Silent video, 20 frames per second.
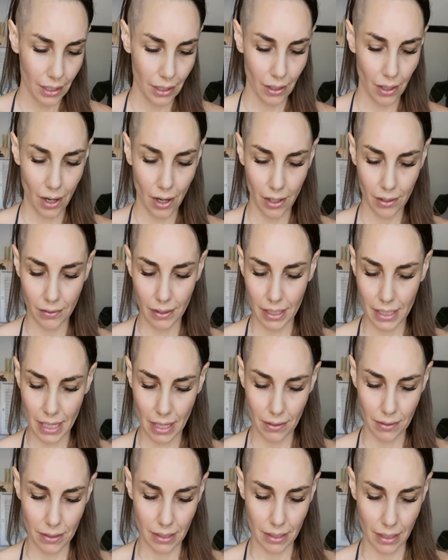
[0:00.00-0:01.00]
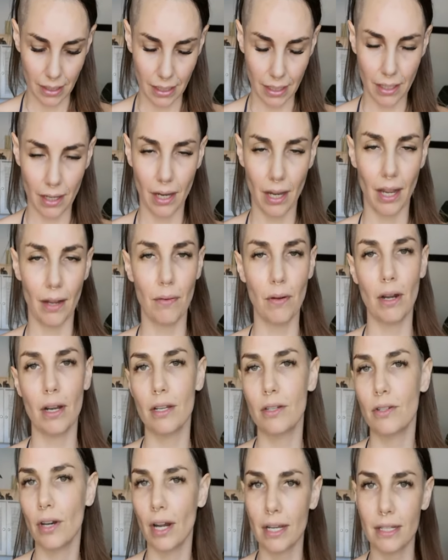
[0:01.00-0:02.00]
your heart right now is like, I
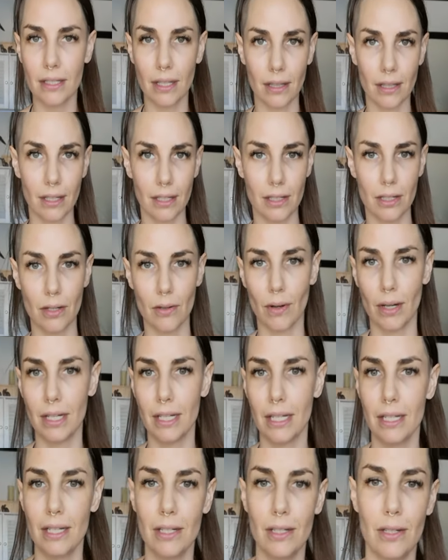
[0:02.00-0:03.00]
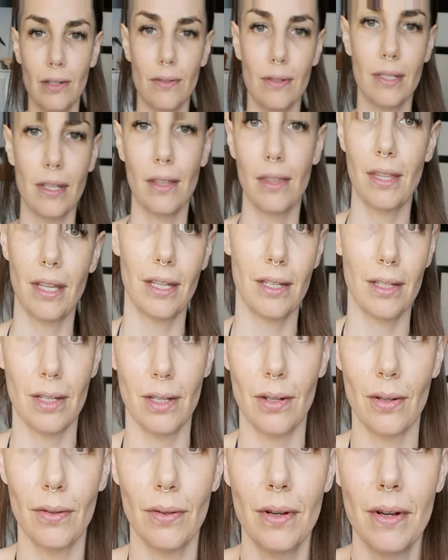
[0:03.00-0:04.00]
want to try something new. I need to do something
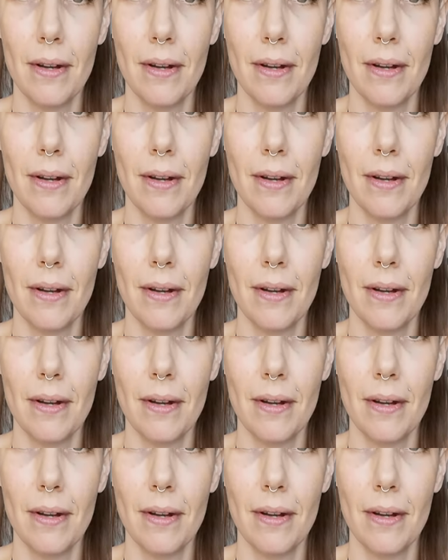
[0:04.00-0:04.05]
new.